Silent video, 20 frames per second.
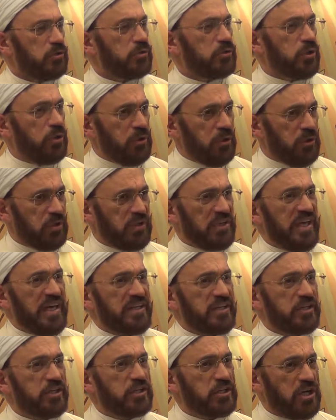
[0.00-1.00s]
told
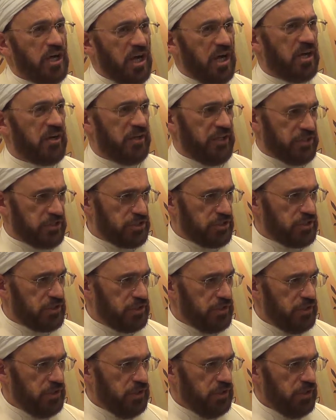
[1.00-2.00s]
and encouraged
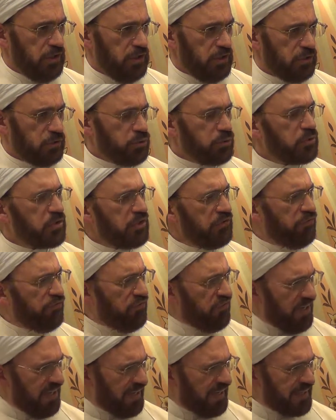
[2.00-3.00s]
to
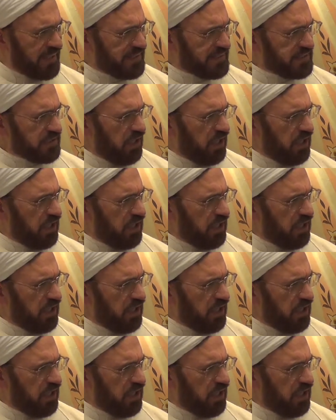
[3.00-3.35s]
reflect